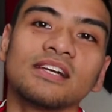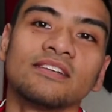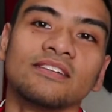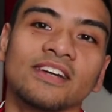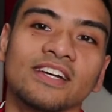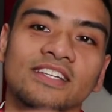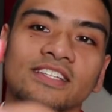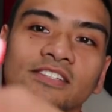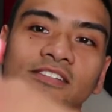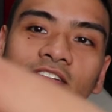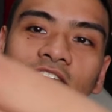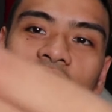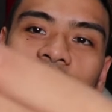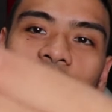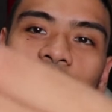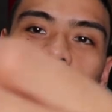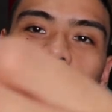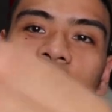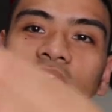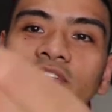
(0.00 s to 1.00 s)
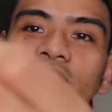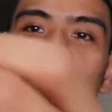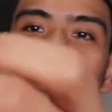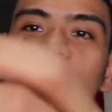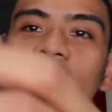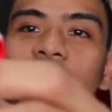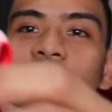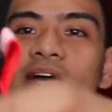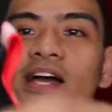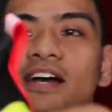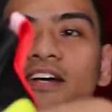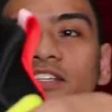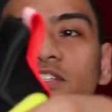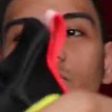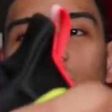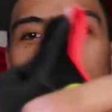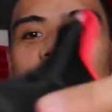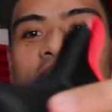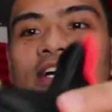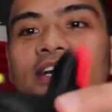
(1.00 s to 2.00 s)
Nice look on the pull tab, as
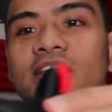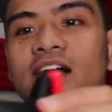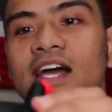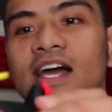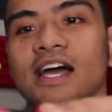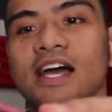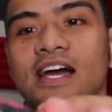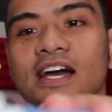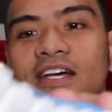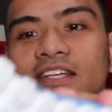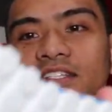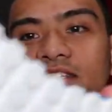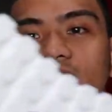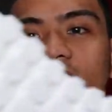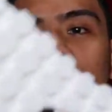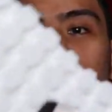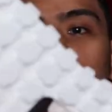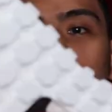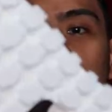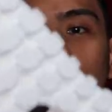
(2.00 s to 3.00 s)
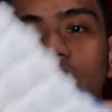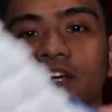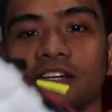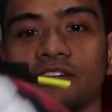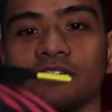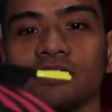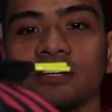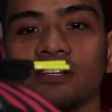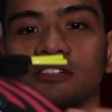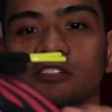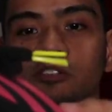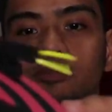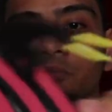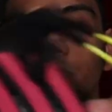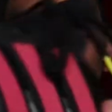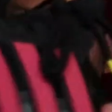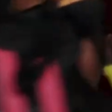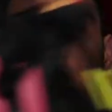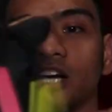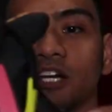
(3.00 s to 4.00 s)
well as, you got a little bit
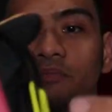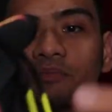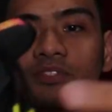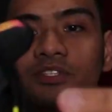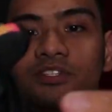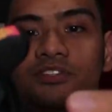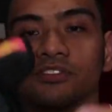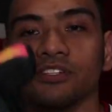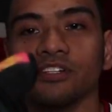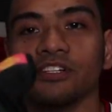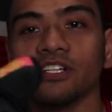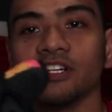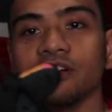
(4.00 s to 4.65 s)
of black material